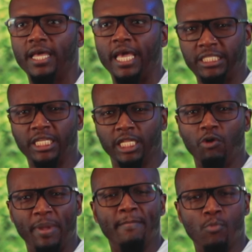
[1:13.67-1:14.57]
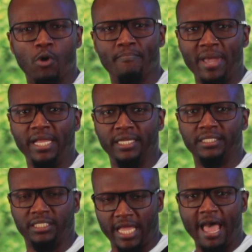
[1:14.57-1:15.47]
it's a little bit more
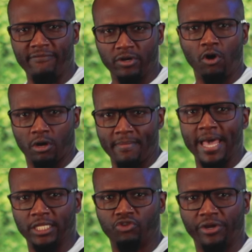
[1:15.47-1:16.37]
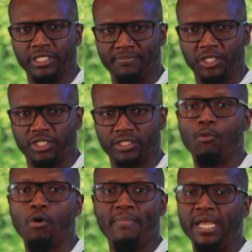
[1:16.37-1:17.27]
maintenance to have an automatic transmission.
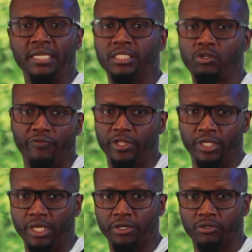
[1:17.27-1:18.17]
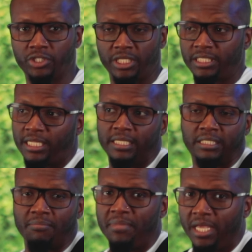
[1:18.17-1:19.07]
More maintenance over the years just says
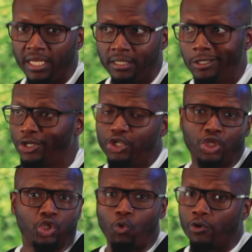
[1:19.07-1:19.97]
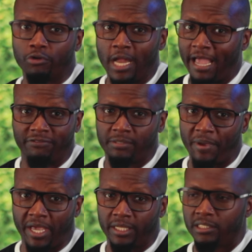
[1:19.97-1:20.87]
to me, shorter
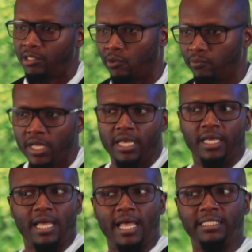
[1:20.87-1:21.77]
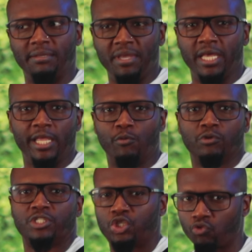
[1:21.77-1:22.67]
lifespan. So to me, it
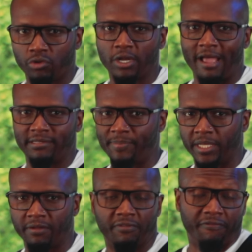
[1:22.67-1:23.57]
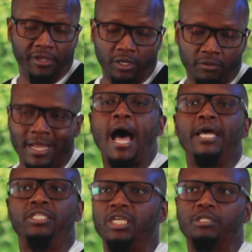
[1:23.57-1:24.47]
equals a shorter lifespan of the vehicle. I
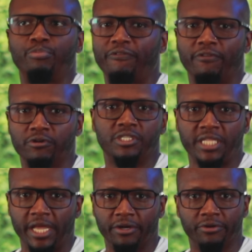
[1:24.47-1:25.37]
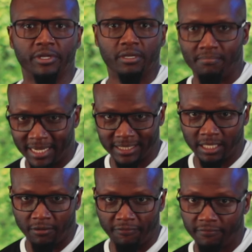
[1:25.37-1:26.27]
just prefer standard
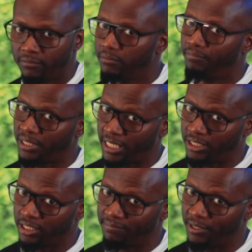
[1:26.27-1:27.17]
myself, but that's just me.